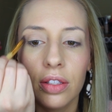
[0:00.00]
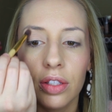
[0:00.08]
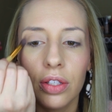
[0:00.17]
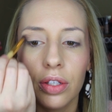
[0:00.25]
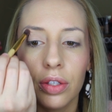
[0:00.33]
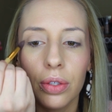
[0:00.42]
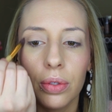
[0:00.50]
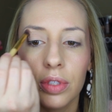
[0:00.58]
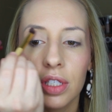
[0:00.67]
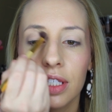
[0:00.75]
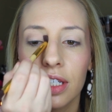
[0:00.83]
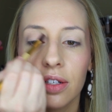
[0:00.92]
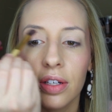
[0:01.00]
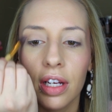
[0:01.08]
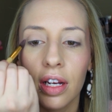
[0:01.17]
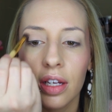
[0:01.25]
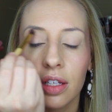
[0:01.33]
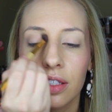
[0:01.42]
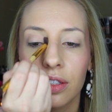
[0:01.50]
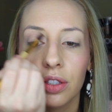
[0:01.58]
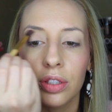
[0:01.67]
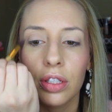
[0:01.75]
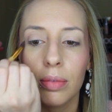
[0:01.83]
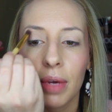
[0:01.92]
too serious or
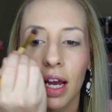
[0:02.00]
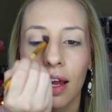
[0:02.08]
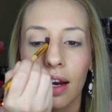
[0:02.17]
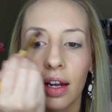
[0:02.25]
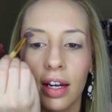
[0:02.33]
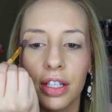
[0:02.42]
dramatic.